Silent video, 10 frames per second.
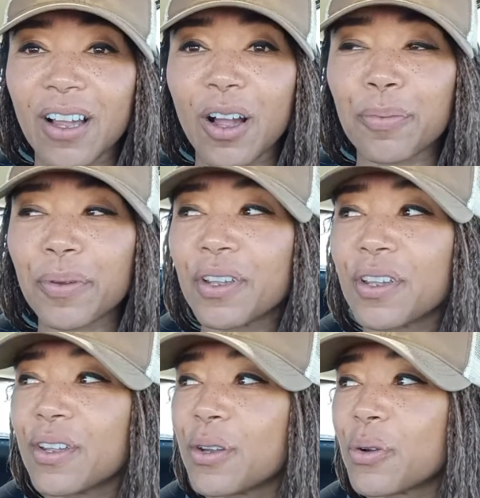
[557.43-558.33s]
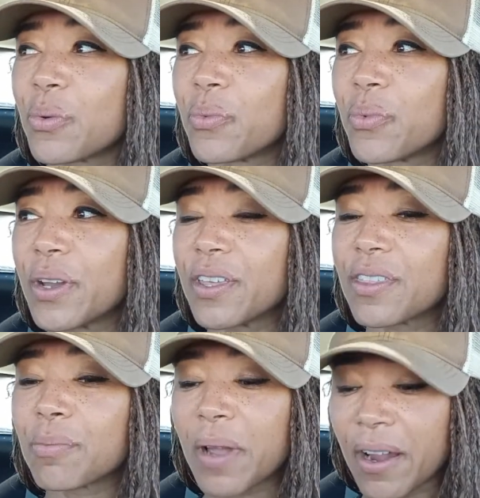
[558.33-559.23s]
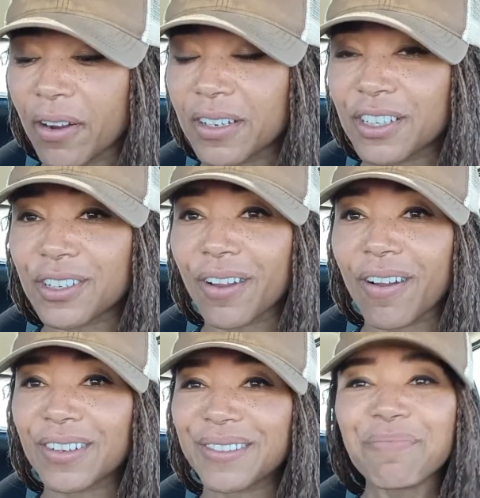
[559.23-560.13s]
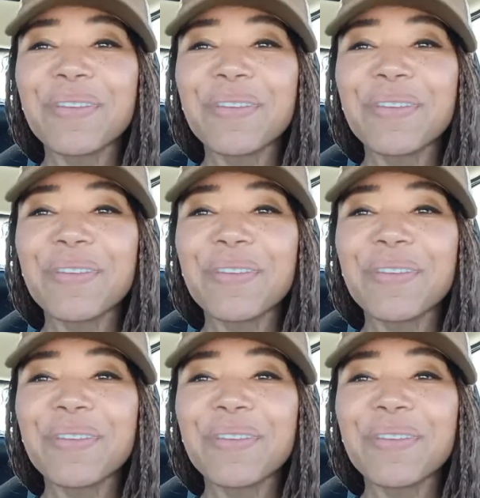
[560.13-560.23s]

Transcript: top, with my air conditioning on.